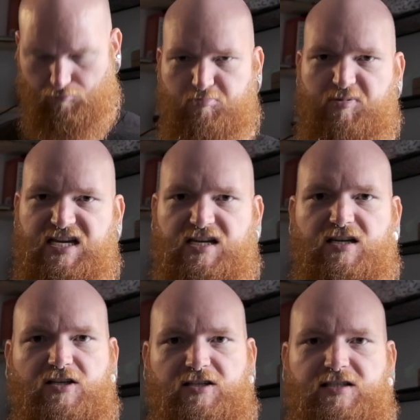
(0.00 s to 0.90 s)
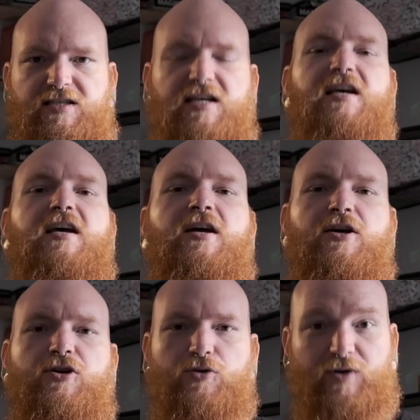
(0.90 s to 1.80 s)
big guts
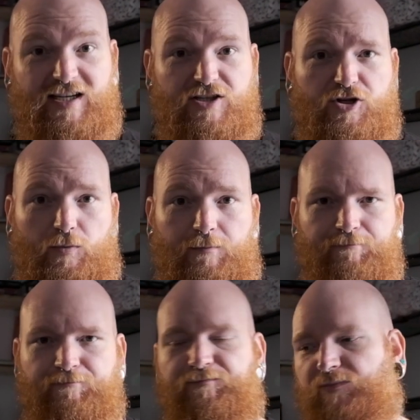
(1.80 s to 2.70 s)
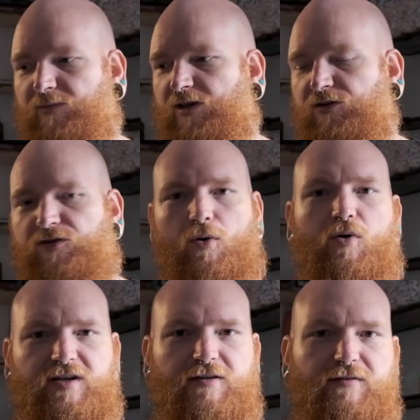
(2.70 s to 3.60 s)
who can eat you. Thor
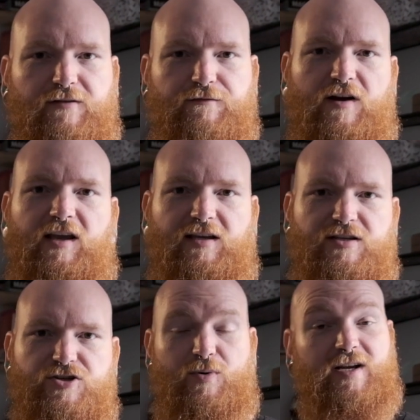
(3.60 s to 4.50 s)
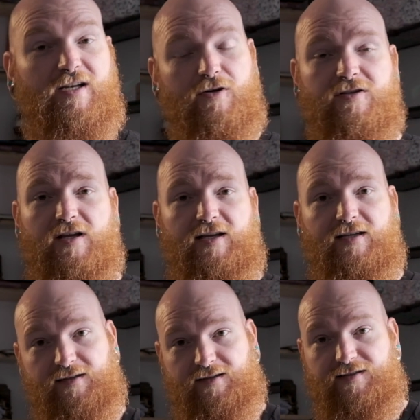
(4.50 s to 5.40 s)
can definitely fucking eat you, and he looks like it
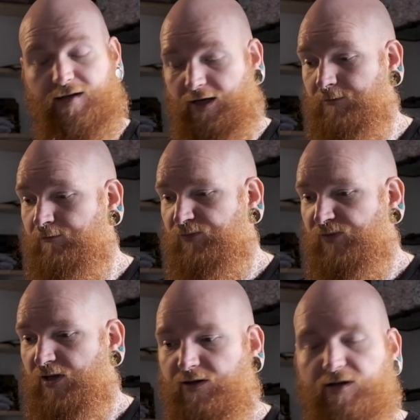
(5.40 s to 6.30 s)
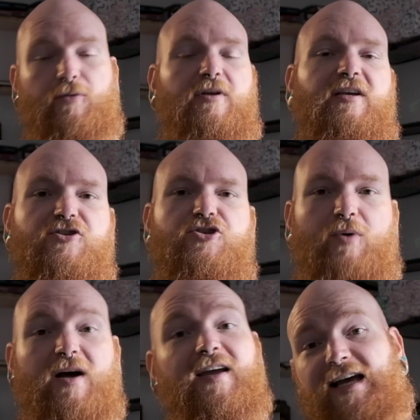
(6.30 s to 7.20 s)
in this game. The only issue
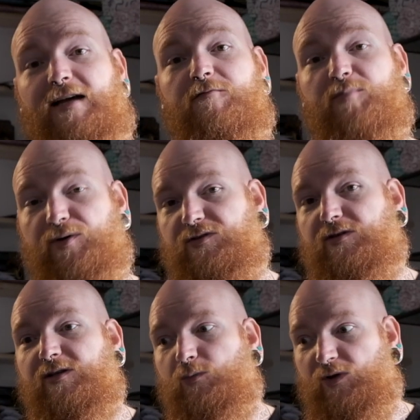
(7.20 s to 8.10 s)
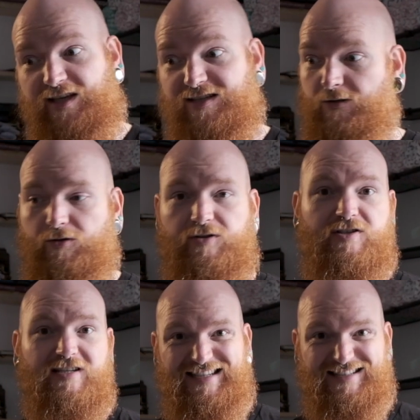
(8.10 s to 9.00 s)
I have, personally, with his
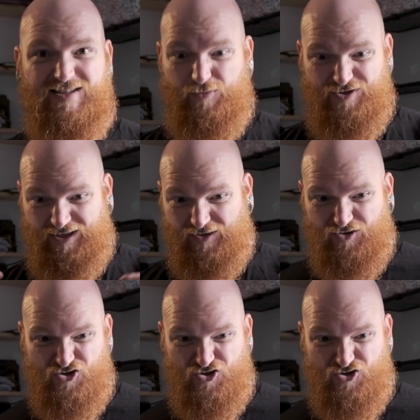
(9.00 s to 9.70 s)
looks is the ridiculous